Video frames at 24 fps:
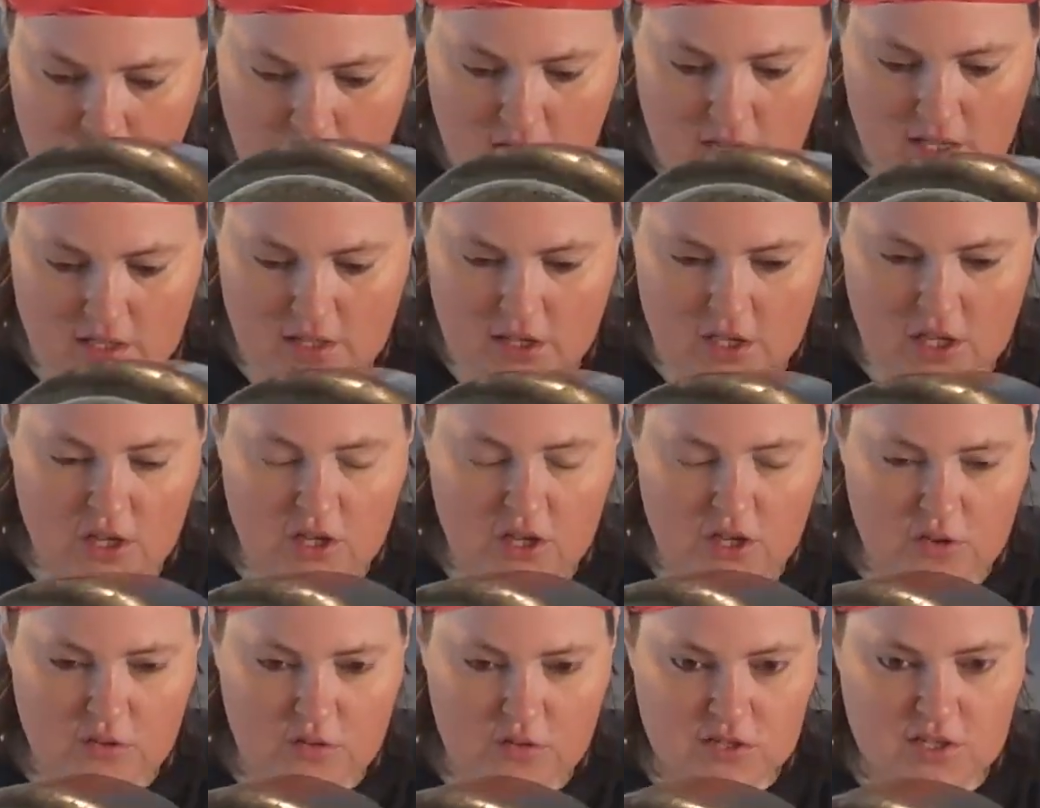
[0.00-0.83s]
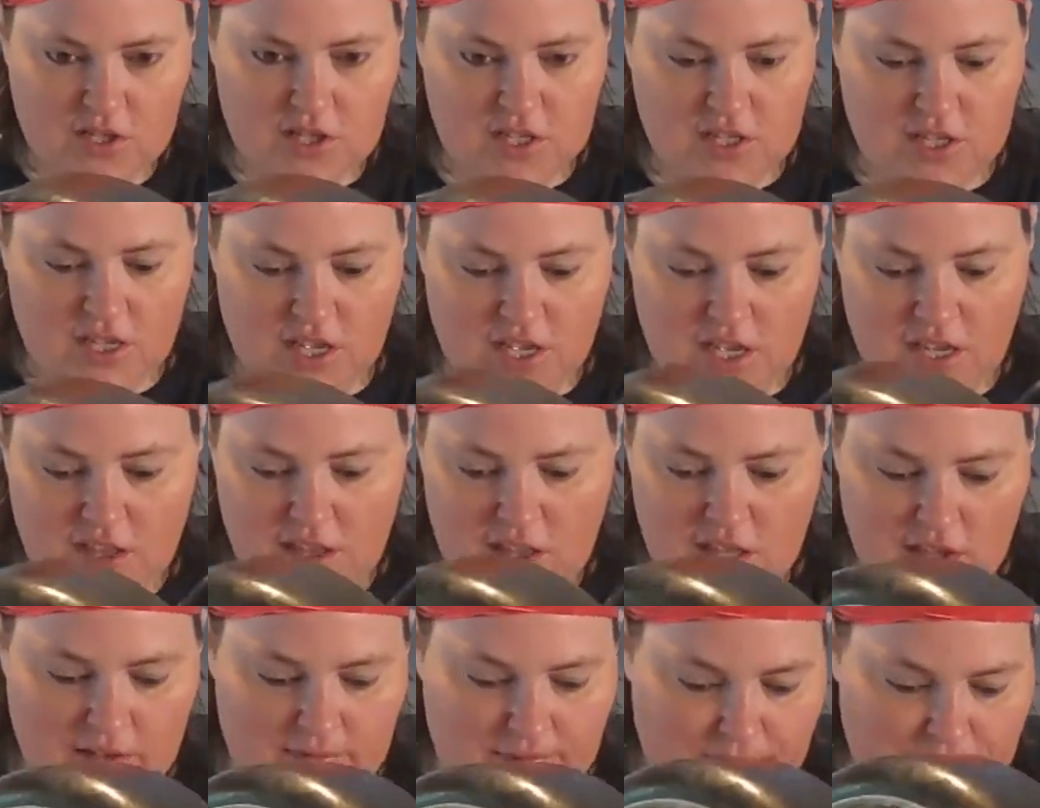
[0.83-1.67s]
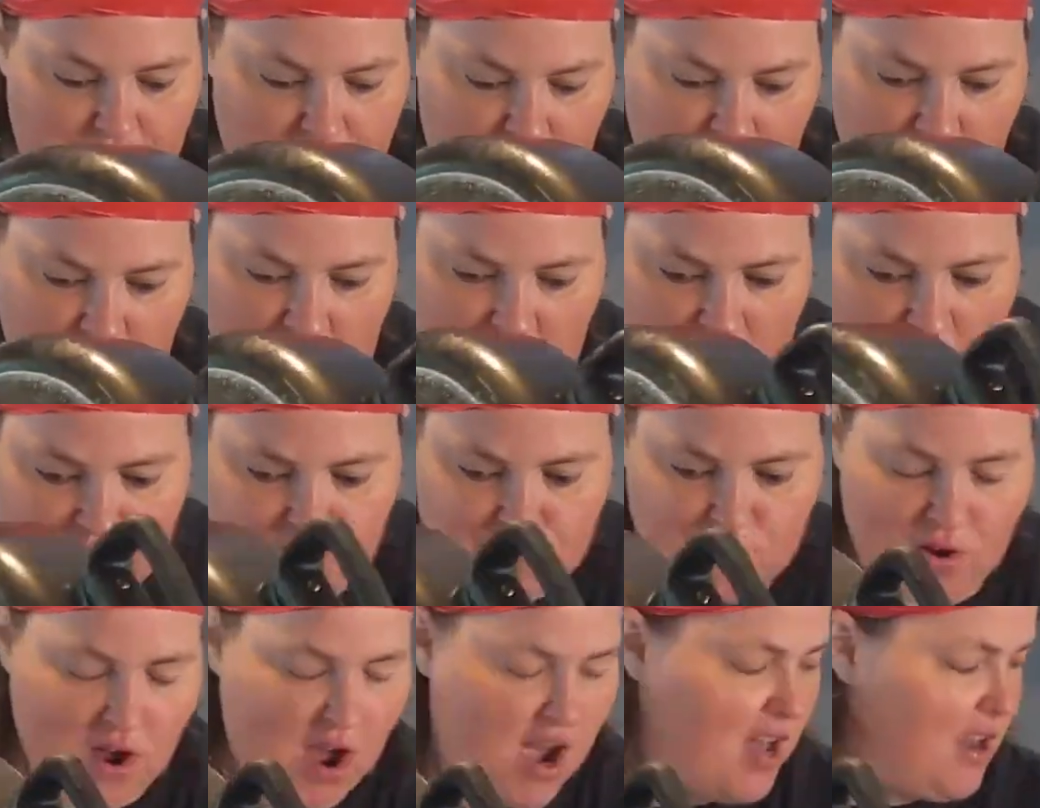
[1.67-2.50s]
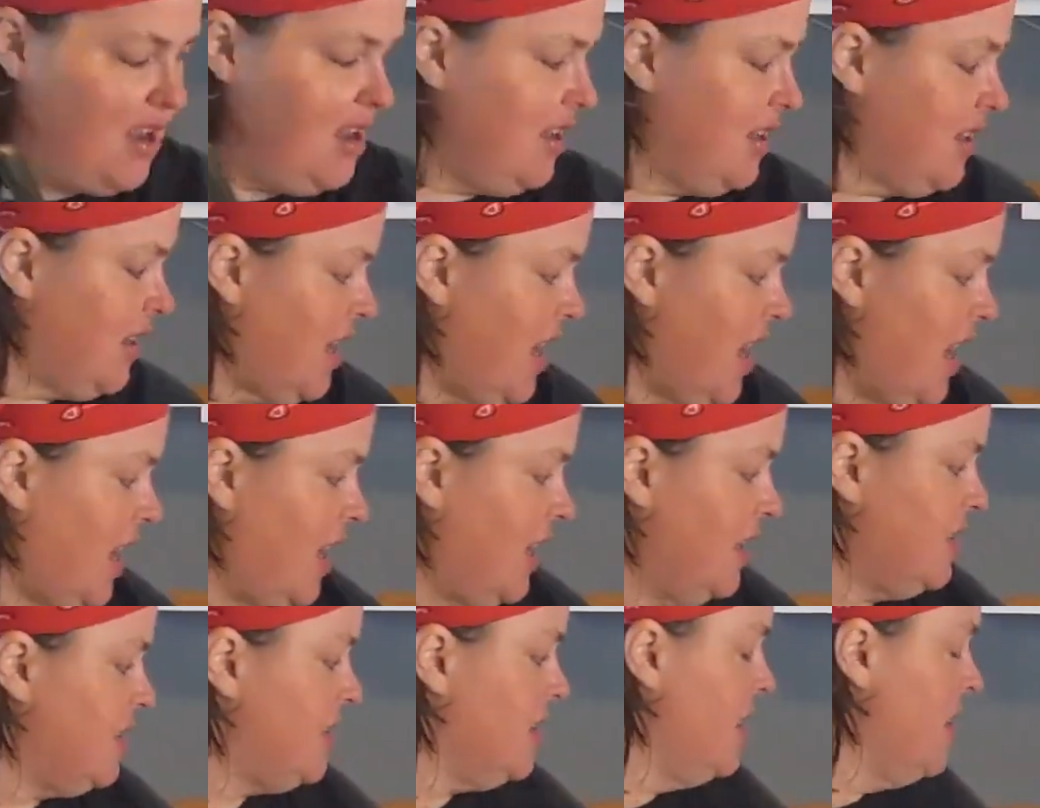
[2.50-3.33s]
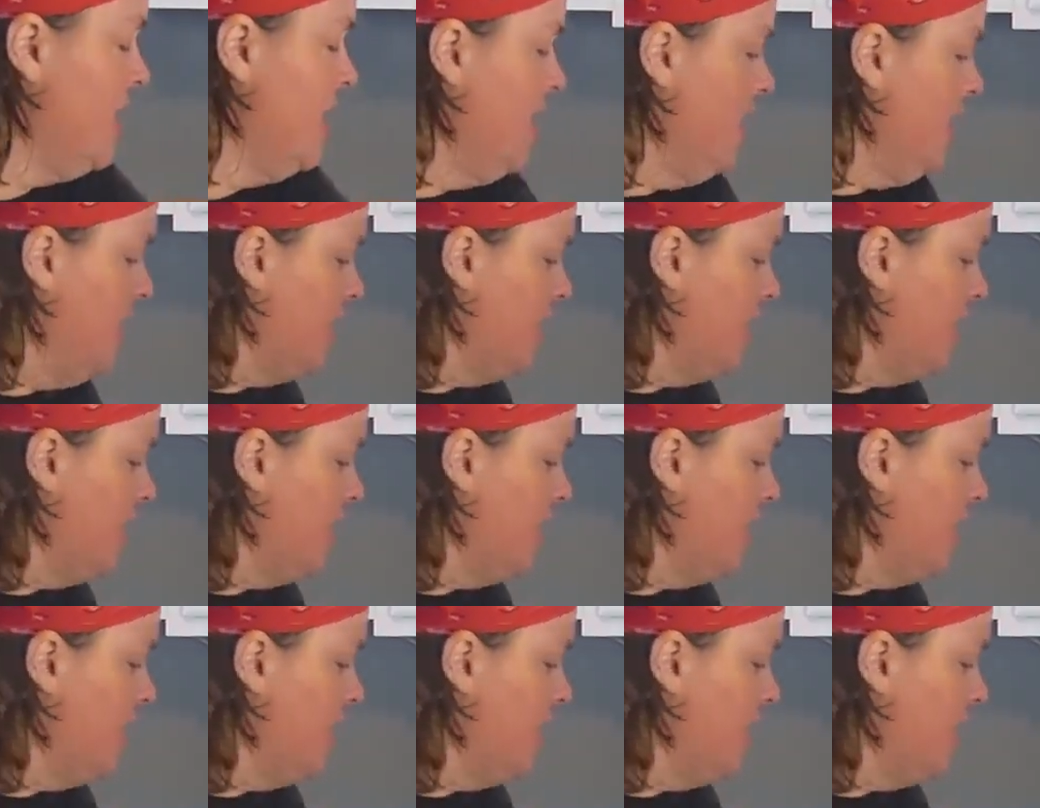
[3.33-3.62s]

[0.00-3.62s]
wait till you see the finished product, guys.